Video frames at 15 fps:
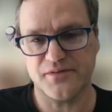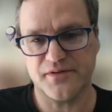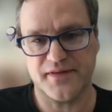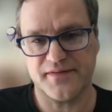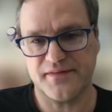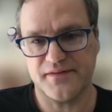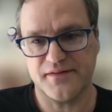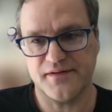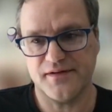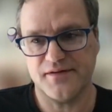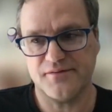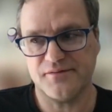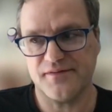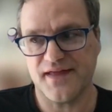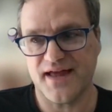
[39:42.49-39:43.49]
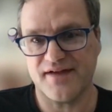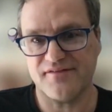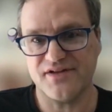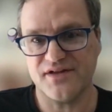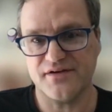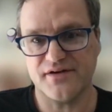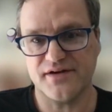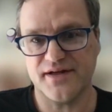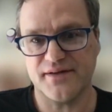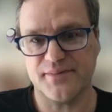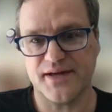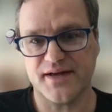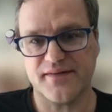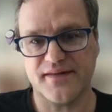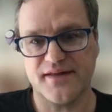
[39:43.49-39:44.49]
You didn't really have the internet
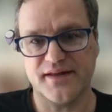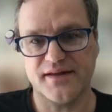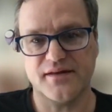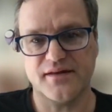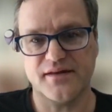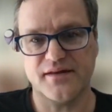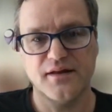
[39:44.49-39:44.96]
back then.